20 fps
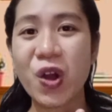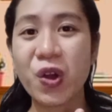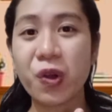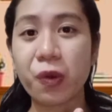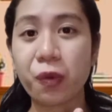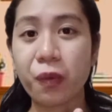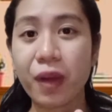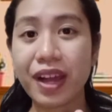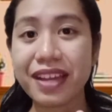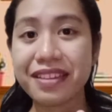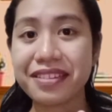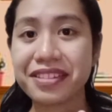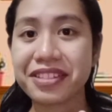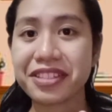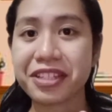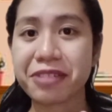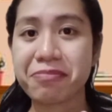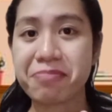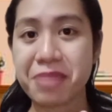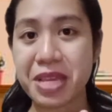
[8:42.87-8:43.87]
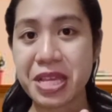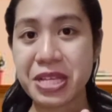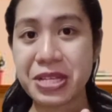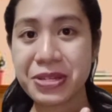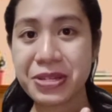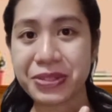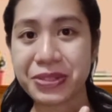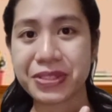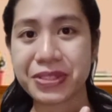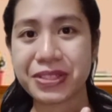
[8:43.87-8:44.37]
why is it being
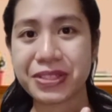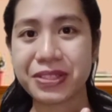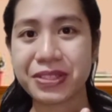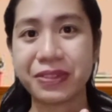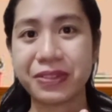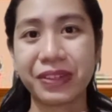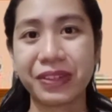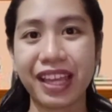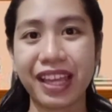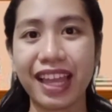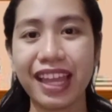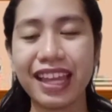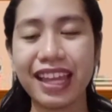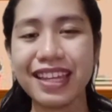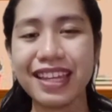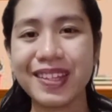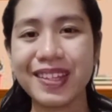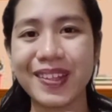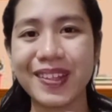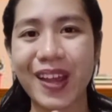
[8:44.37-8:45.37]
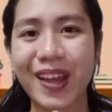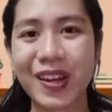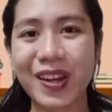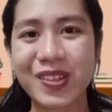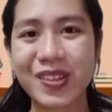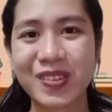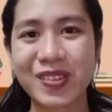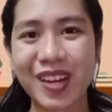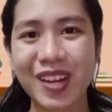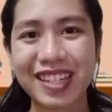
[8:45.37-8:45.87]
used. Okay, are
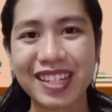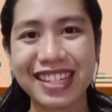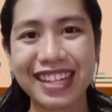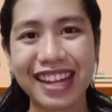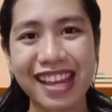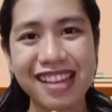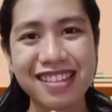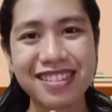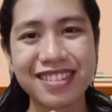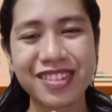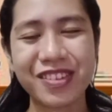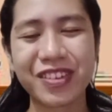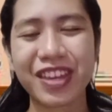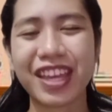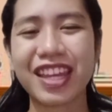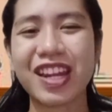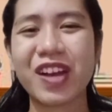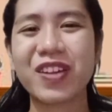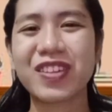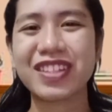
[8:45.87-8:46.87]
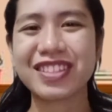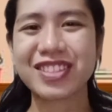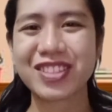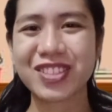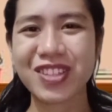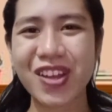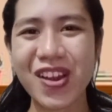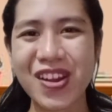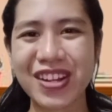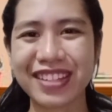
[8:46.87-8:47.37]
you ready, class? Okay, now let's
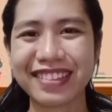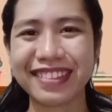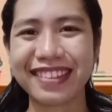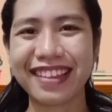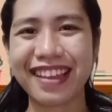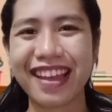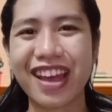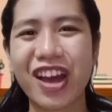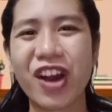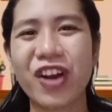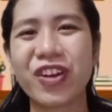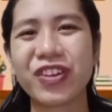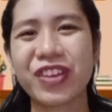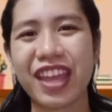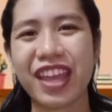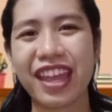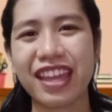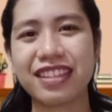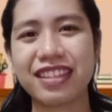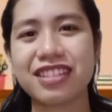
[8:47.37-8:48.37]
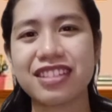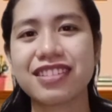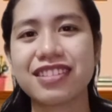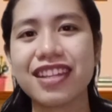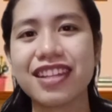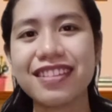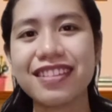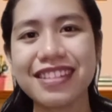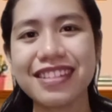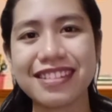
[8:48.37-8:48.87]
start. Okay, the
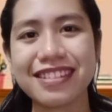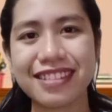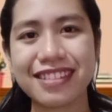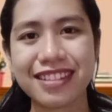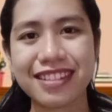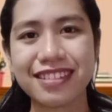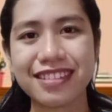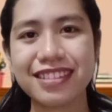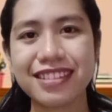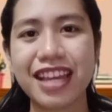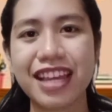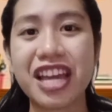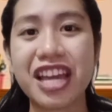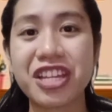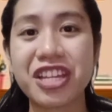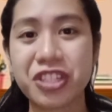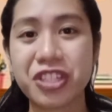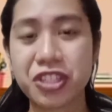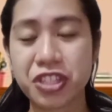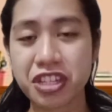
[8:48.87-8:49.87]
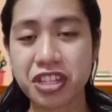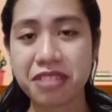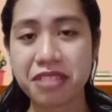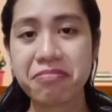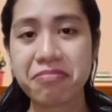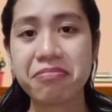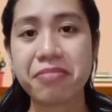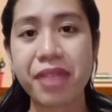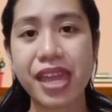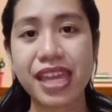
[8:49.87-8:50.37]
sentence is Jim
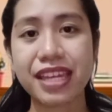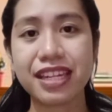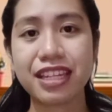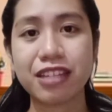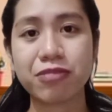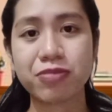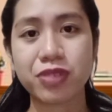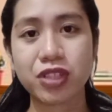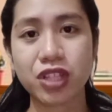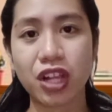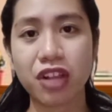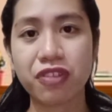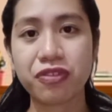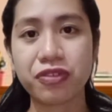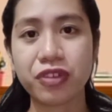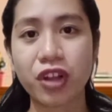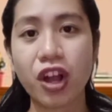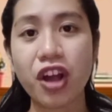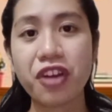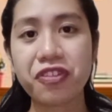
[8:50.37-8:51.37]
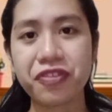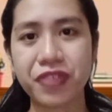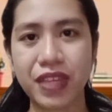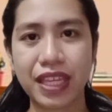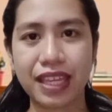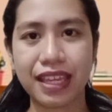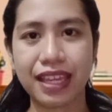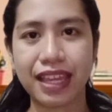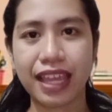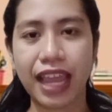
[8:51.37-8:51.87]
made himself coffee.